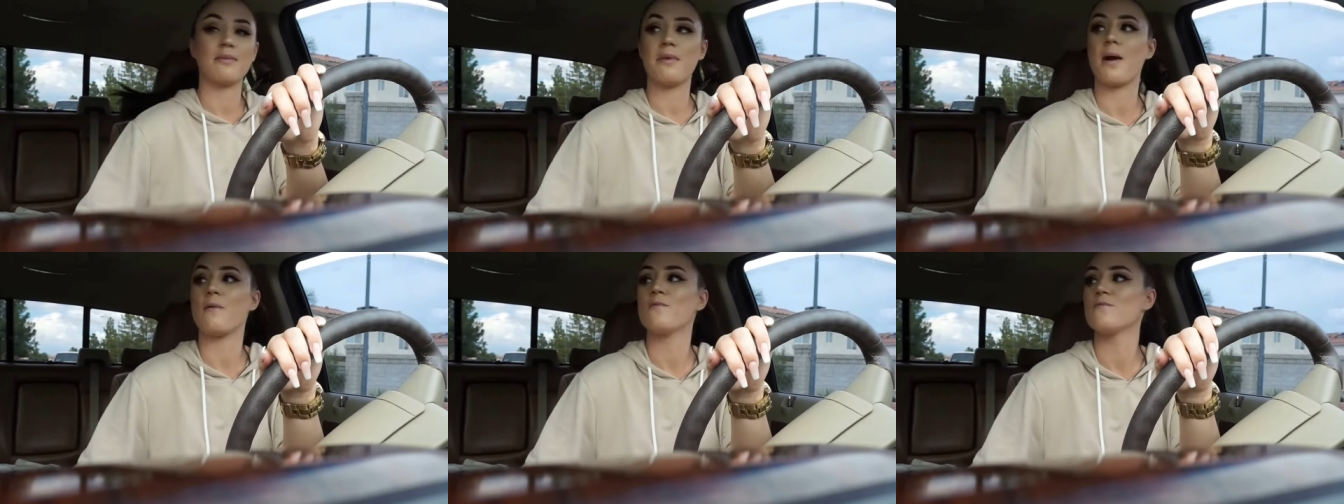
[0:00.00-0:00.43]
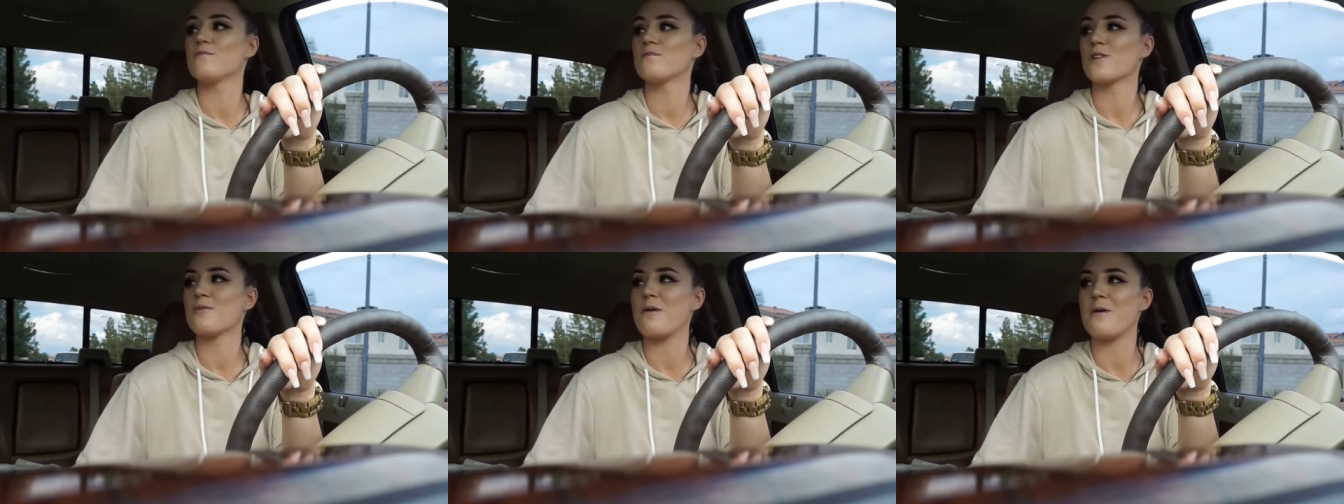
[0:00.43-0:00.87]
come on.
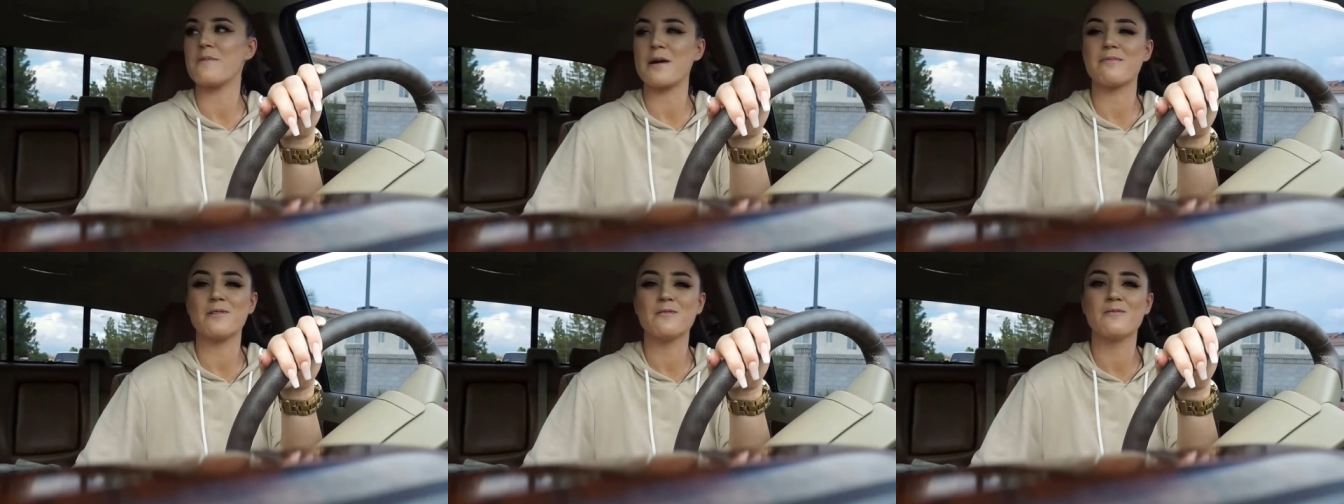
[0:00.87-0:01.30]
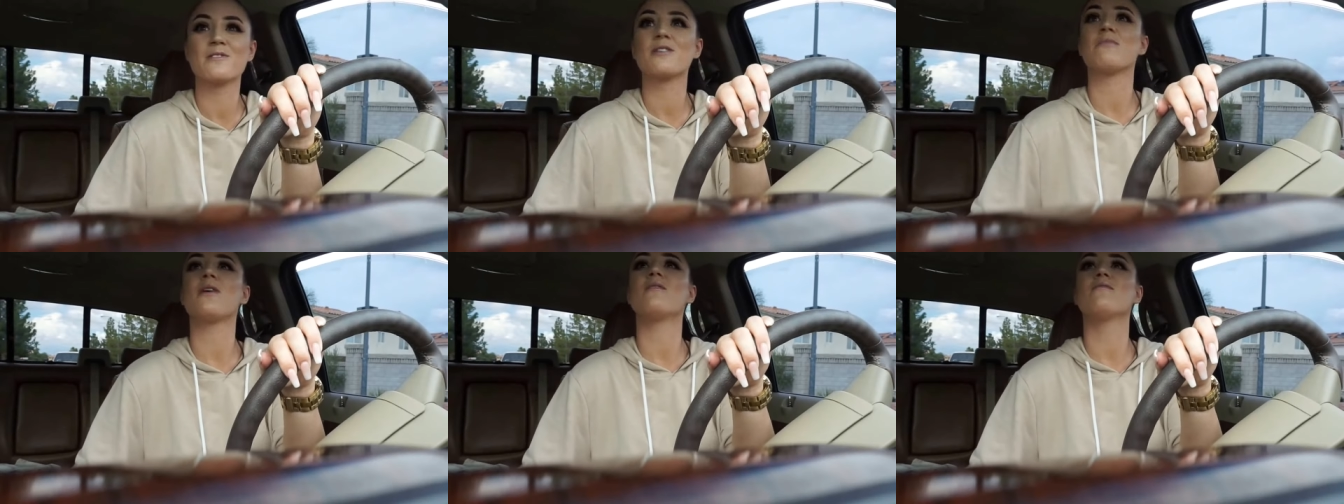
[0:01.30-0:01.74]
Come on, baby.
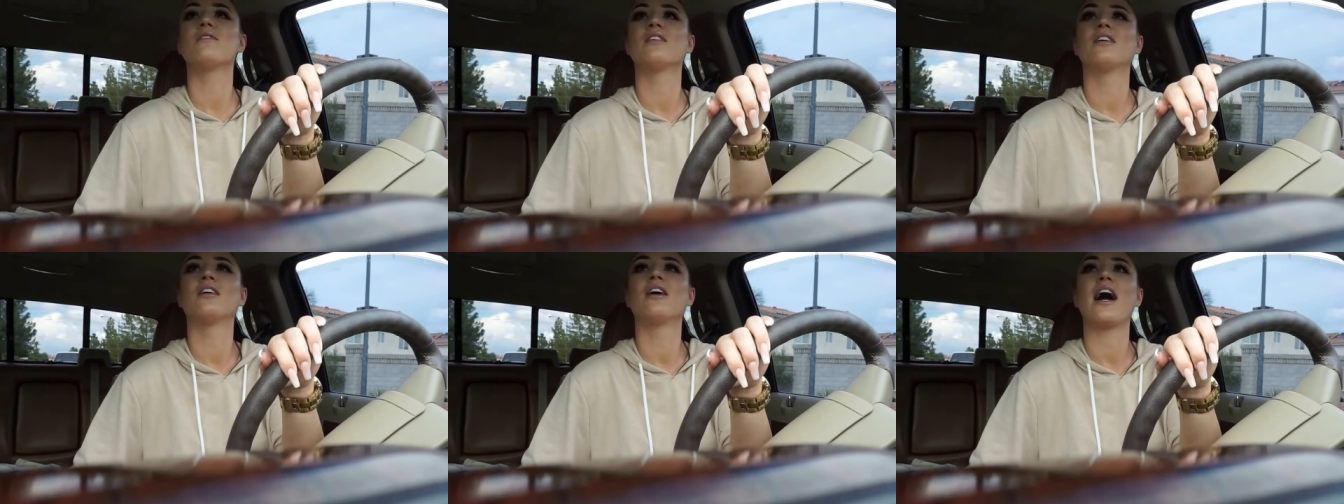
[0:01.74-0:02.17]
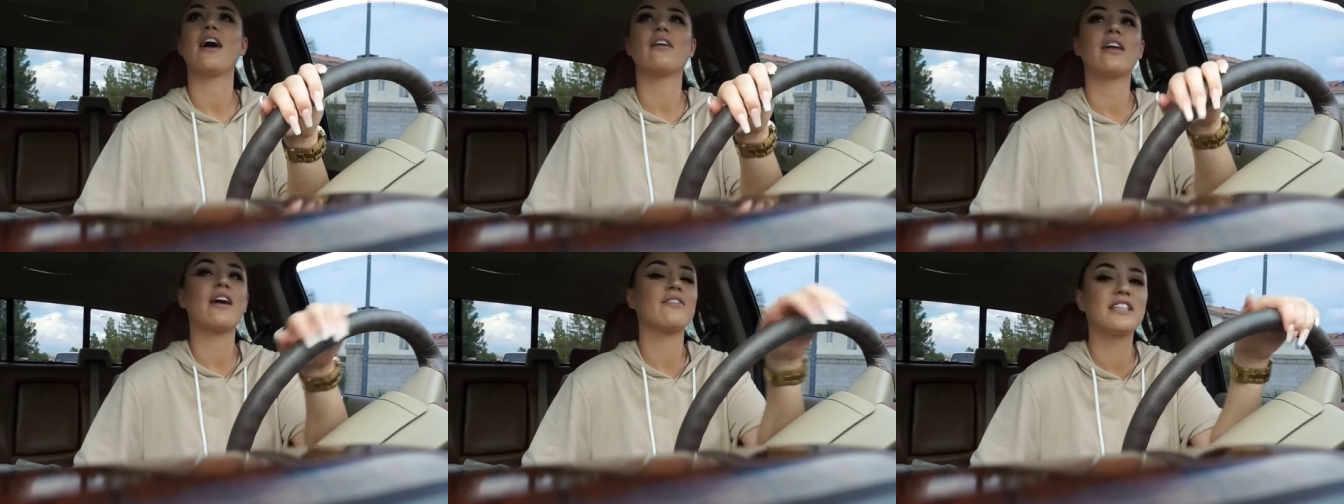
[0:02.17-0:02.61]
Come on. I
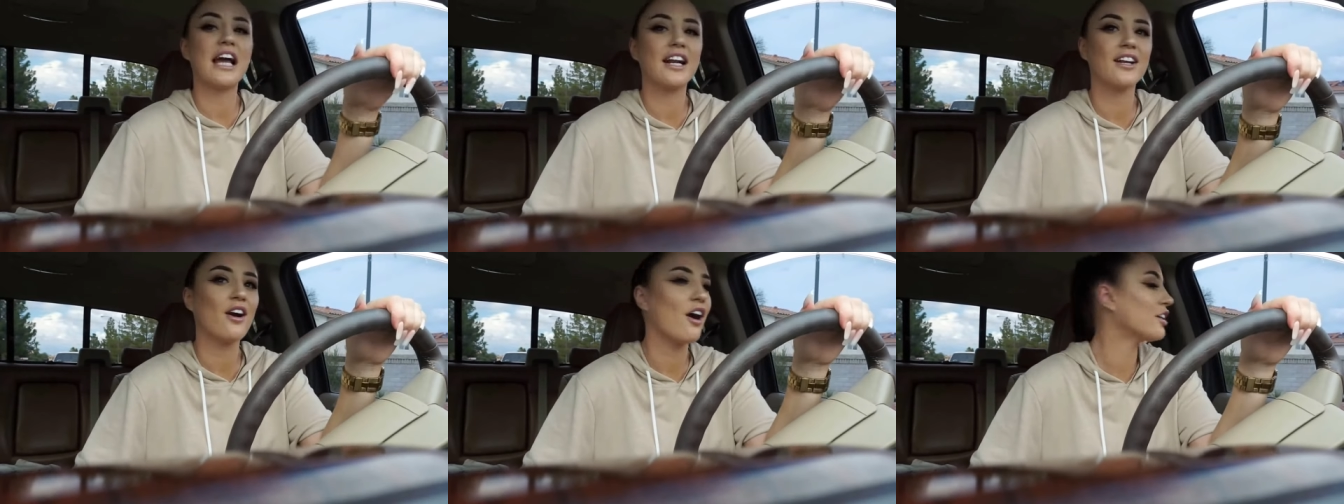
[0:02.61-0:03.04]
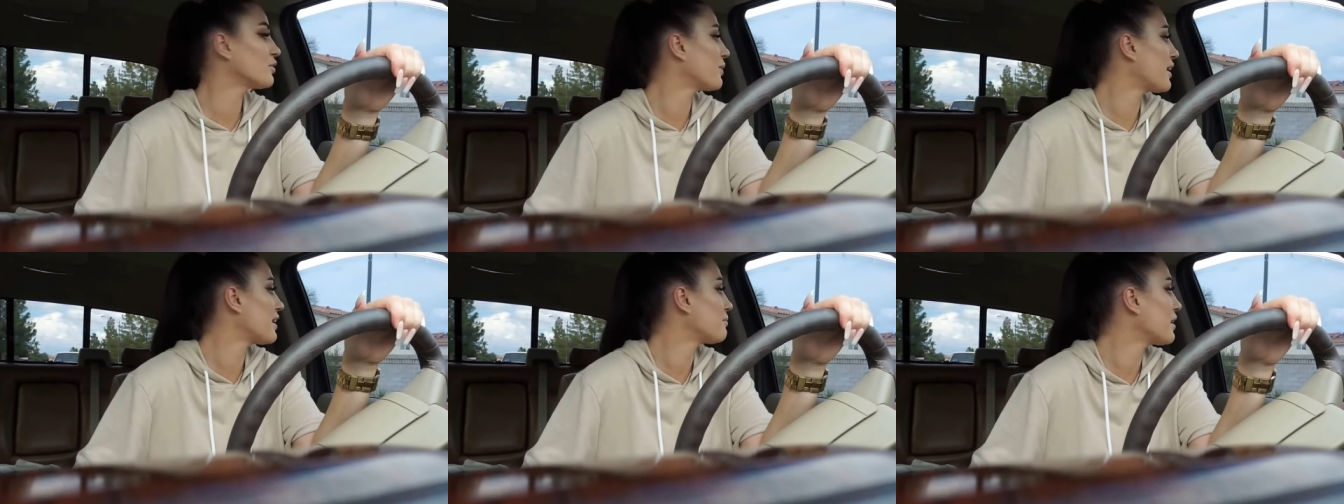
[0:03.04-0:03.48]
only have 10 cars
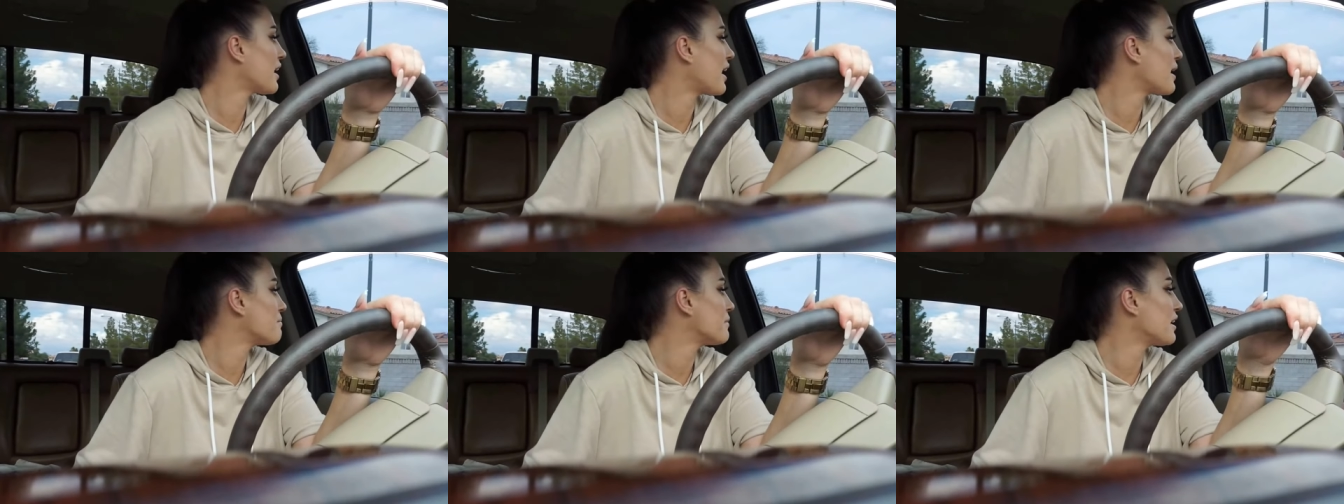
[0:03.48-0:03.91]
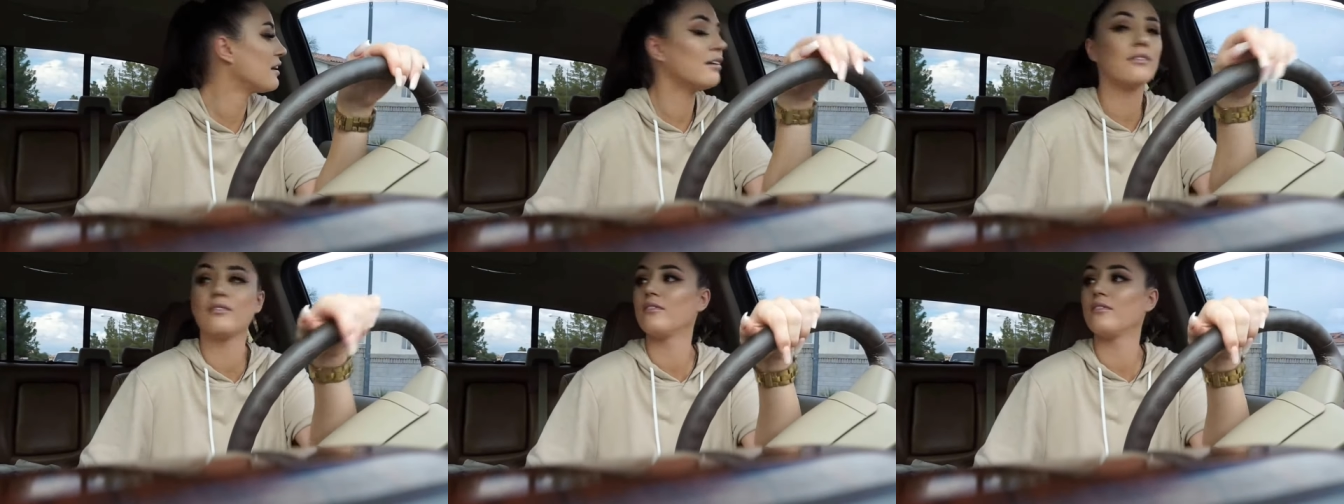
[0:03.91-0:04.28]
waiting behind me.